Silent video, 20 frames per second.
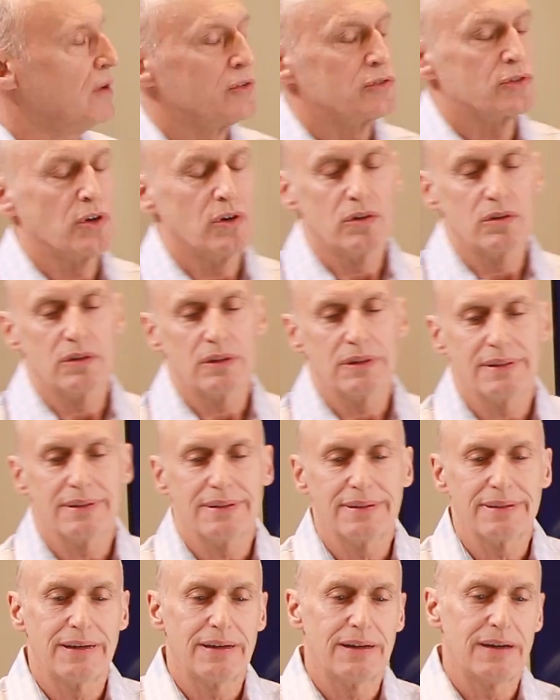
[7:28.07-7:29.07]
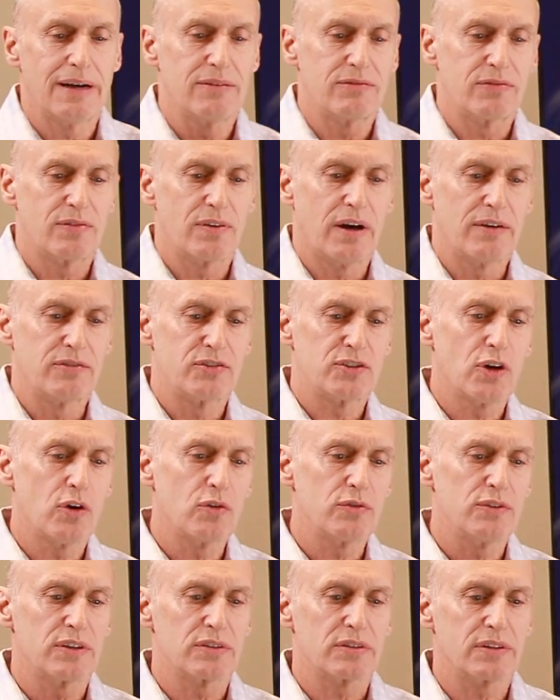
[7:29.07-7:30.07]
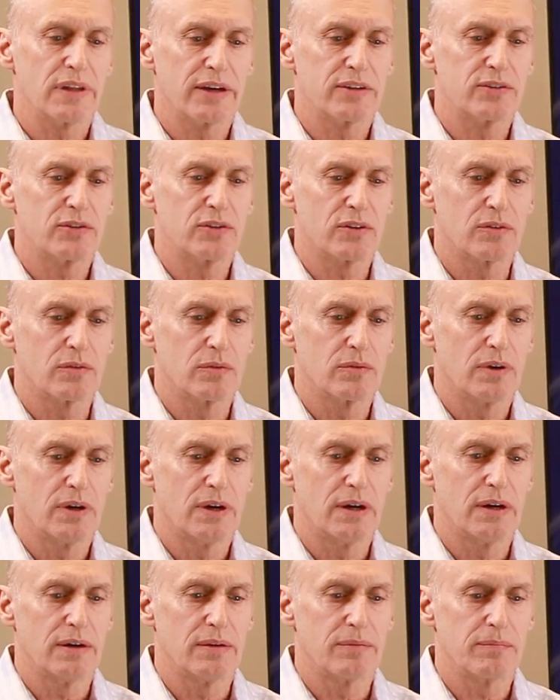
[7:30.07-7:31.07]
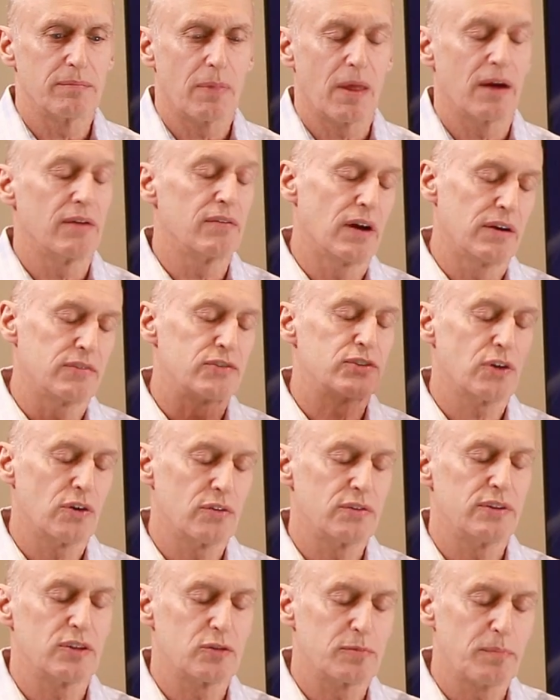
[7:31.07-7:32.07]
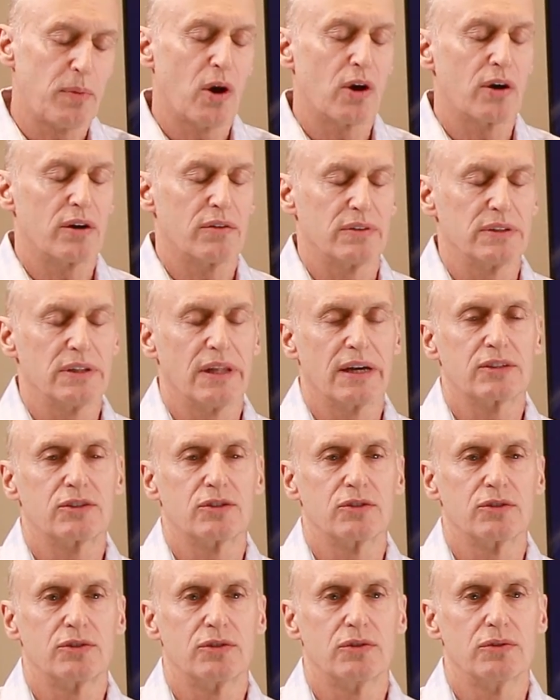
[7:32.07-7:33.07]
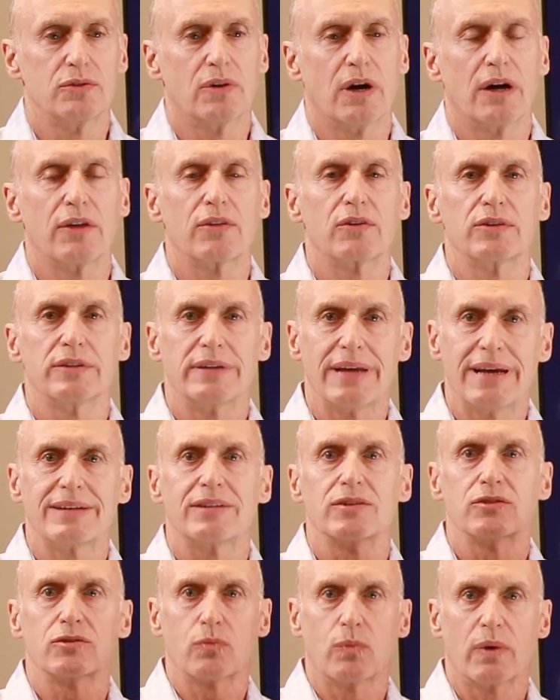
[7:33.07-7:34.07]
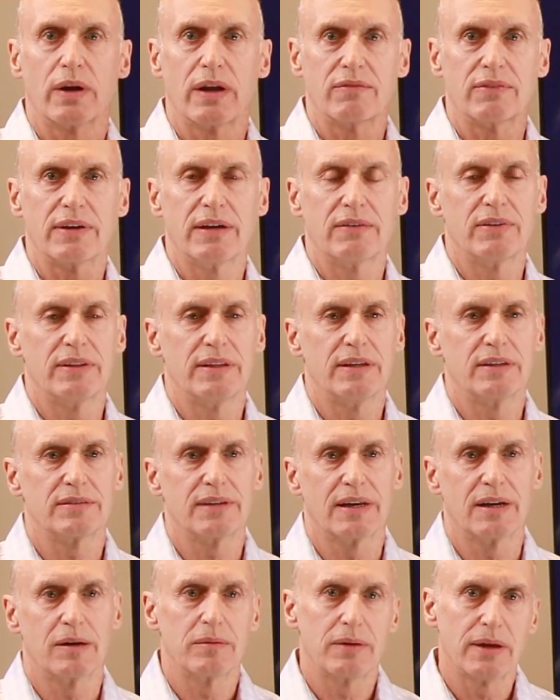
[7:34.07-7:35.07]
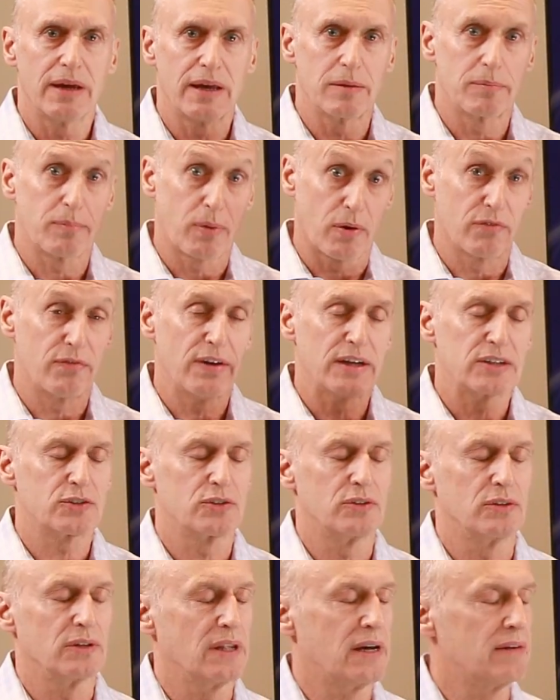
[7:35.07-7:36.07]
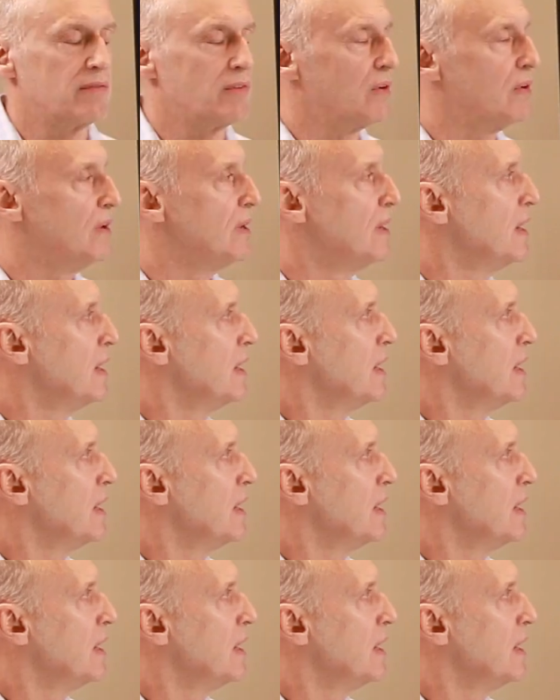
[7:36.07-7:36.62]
So I've showed this lecture, I've showed this part of the lecture to other dentists when I've given this at a professional level.